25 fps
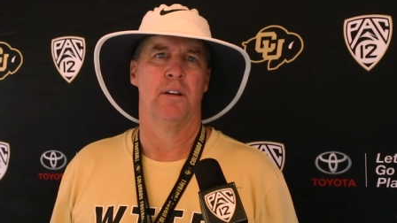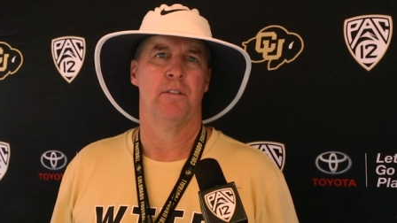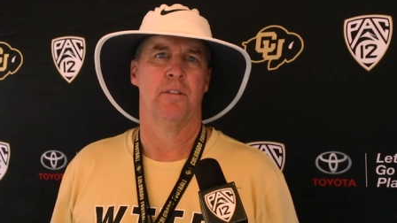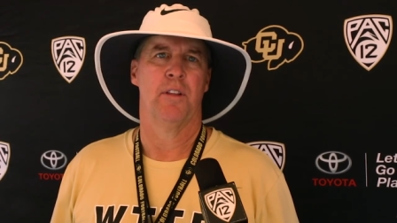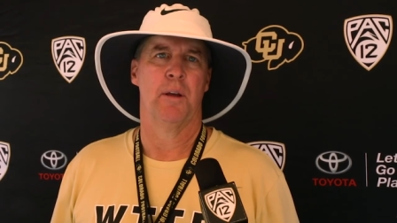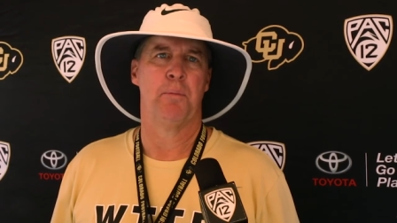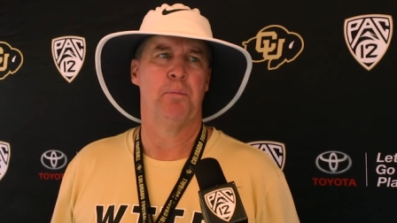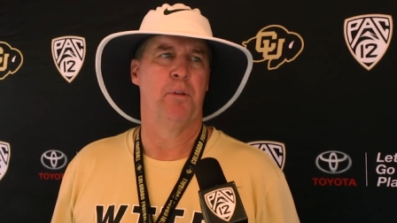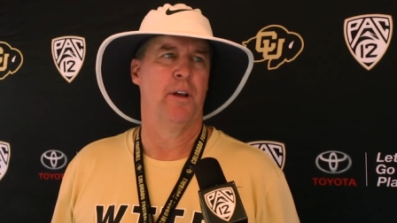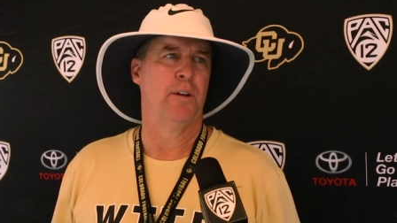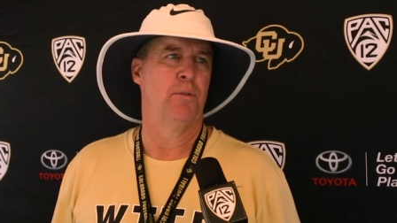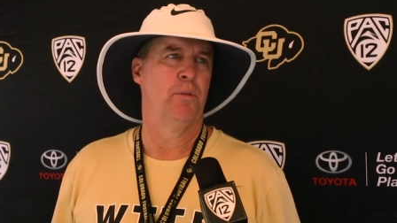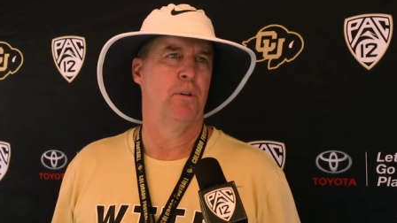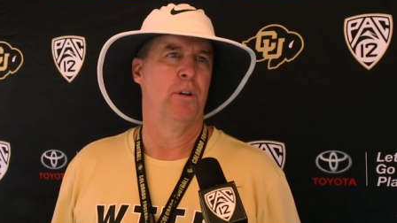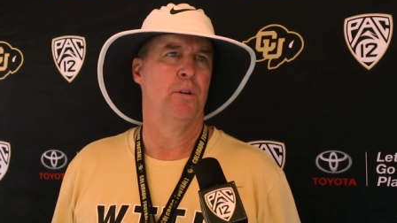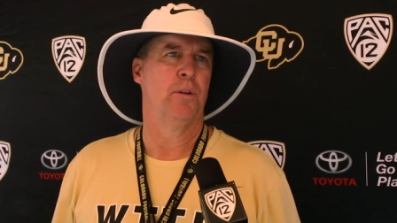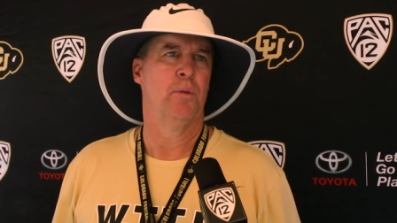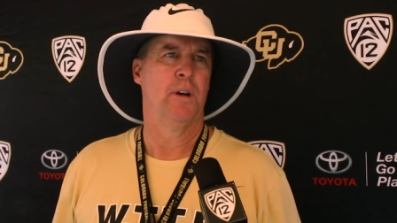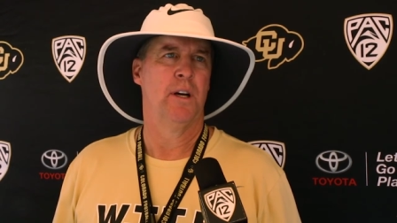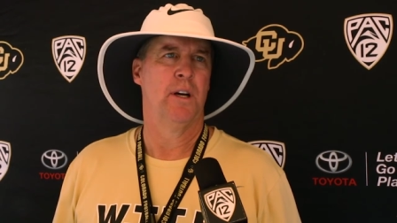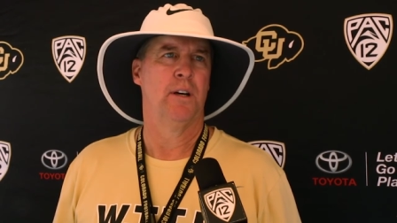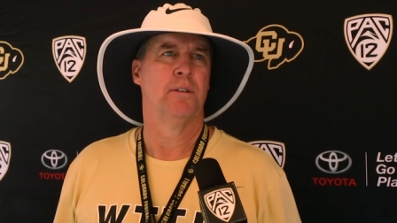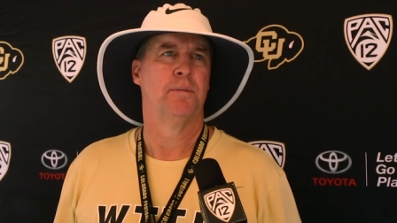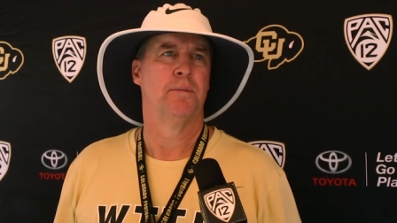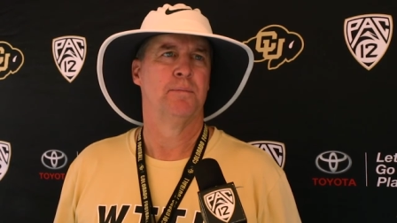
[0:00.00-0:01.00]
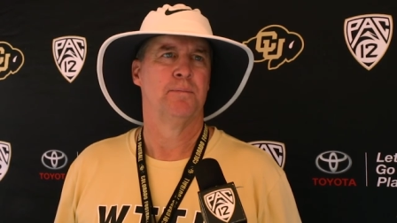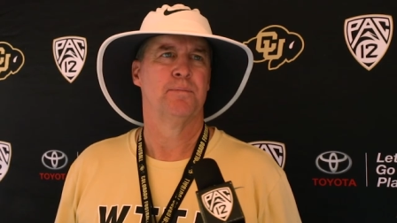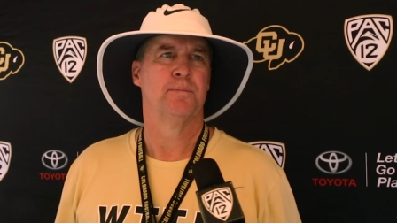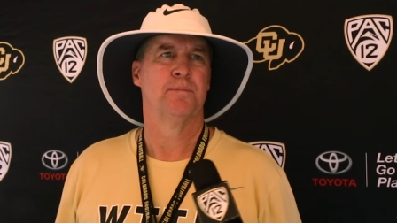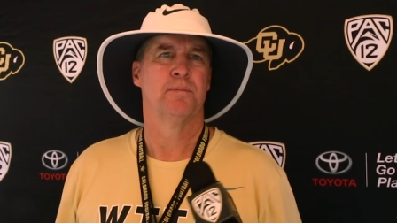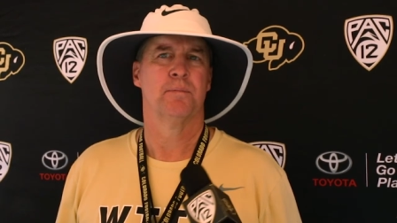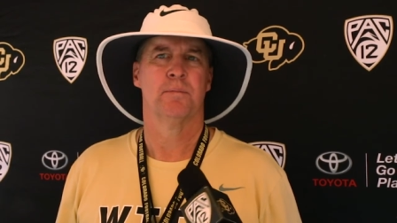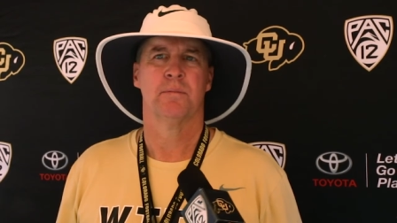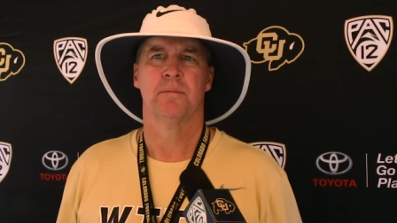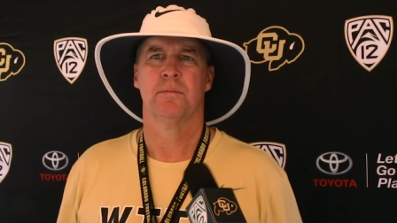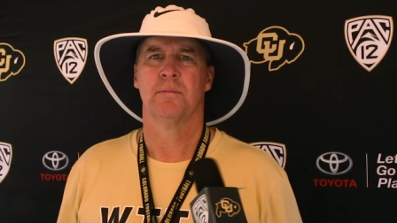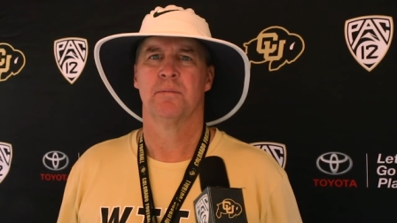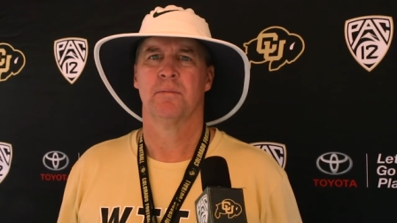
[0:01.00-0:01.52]
they played really well.
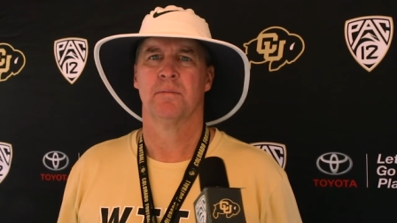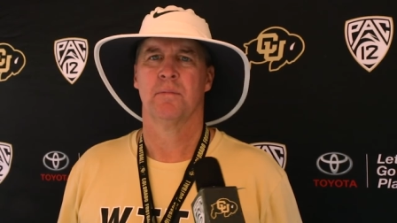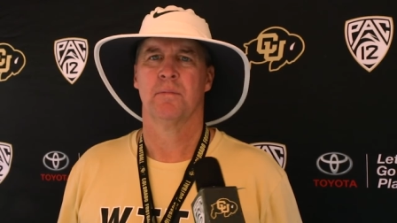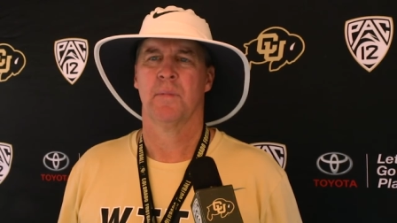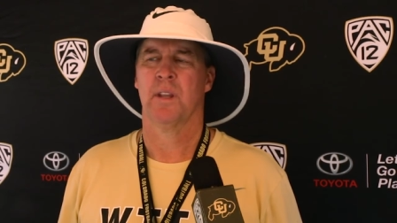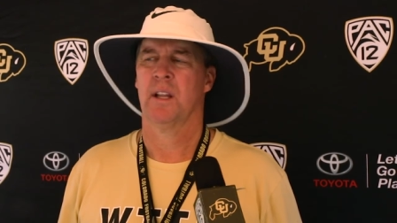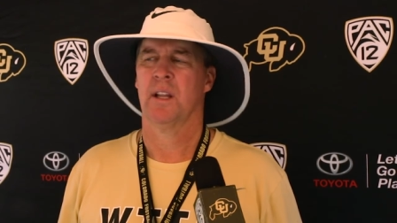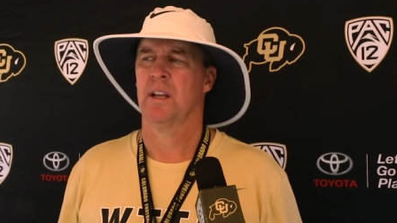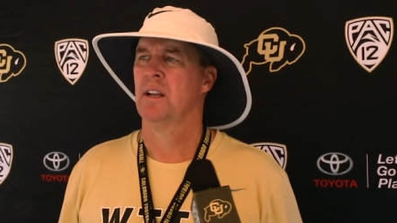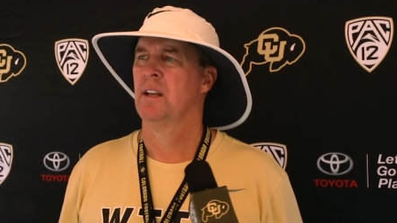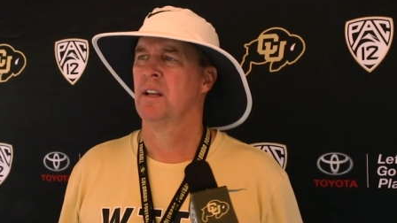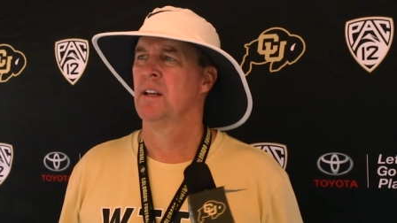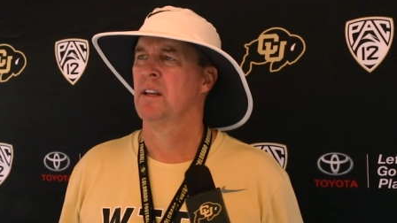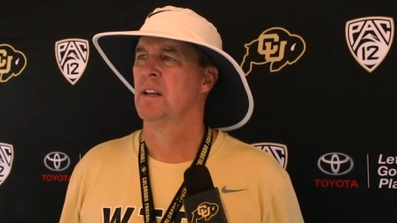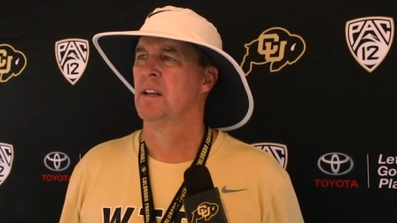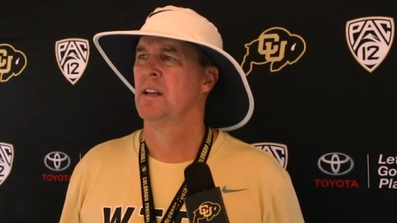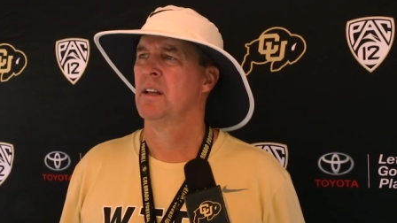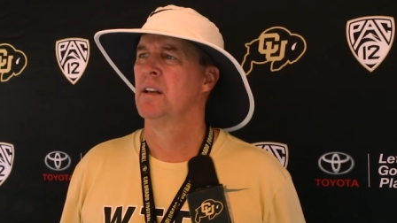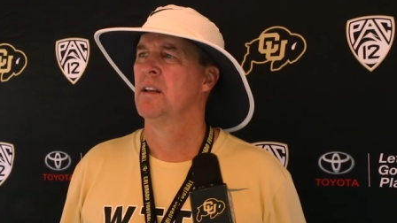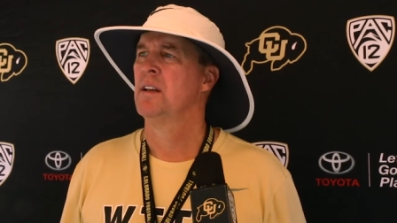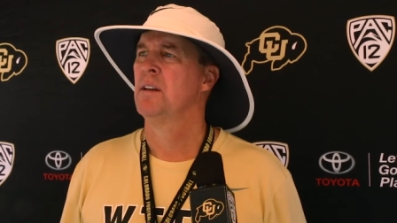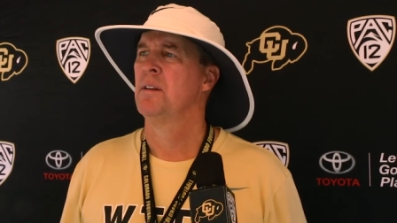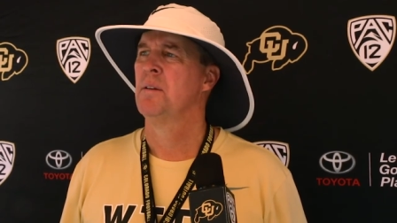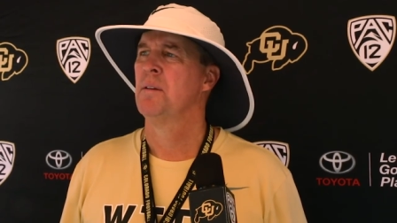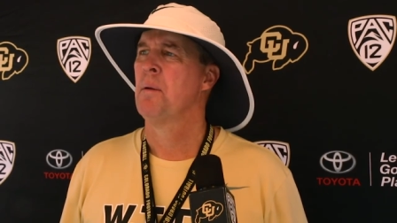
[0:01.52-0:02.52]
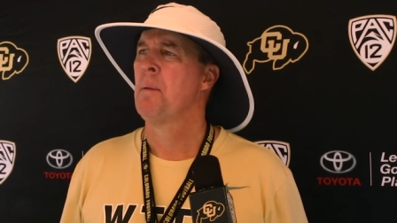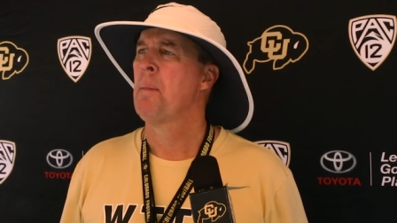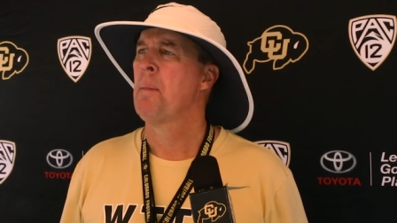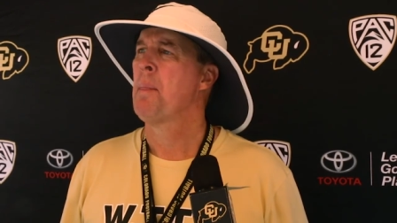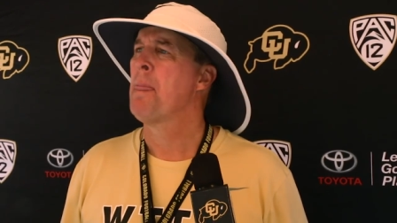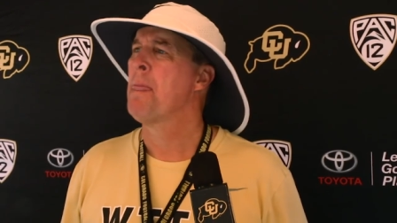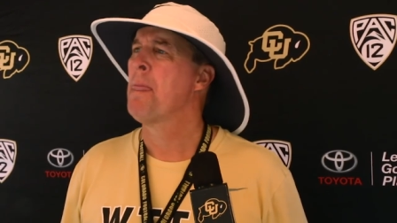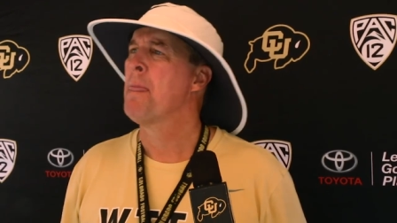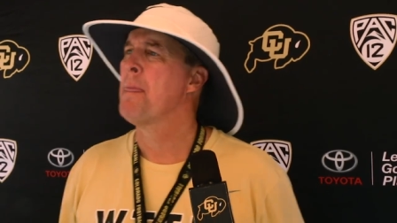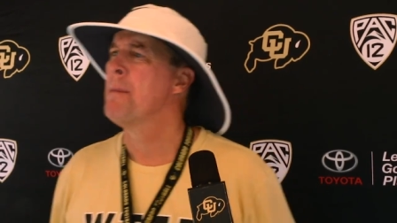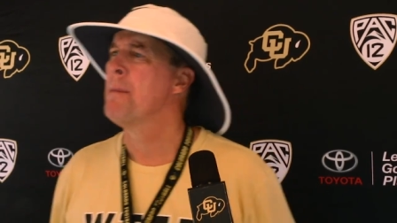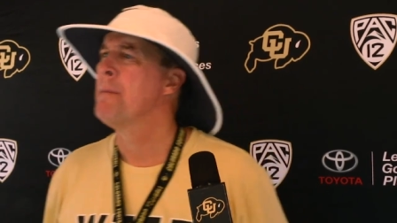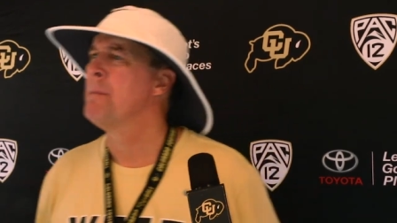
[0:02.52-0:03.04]
How did their explosiveness on